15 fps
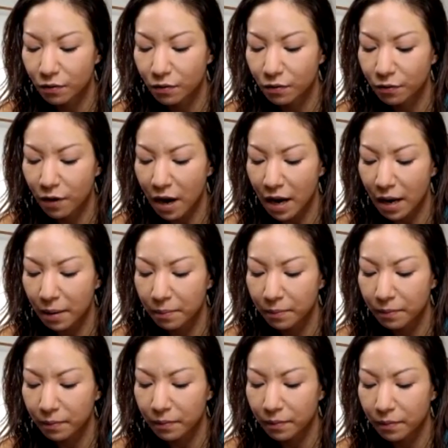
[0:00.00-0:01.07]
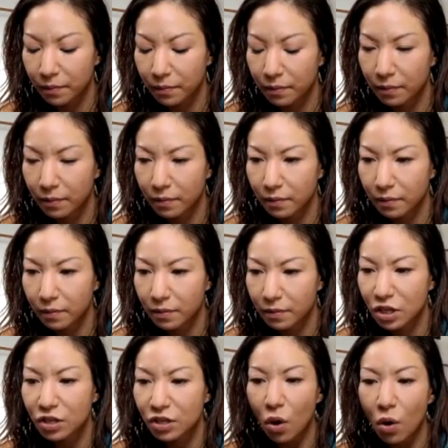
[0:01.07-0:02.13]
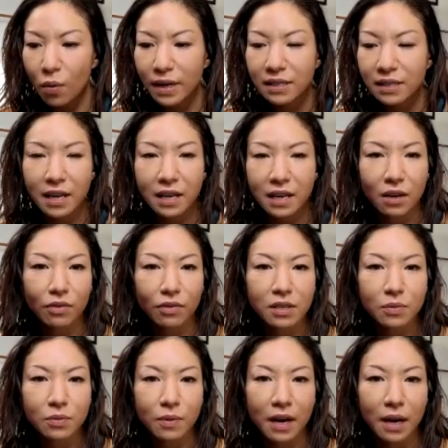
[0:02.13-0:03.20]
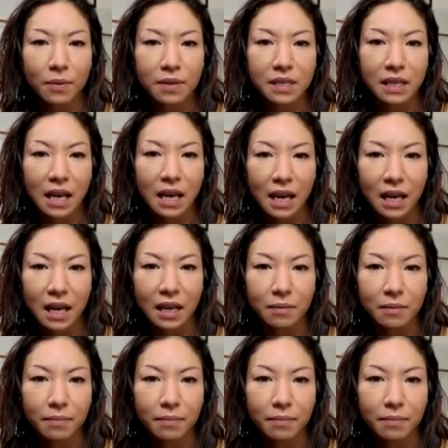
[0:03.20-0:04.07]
from just always taking risks when I was a kid.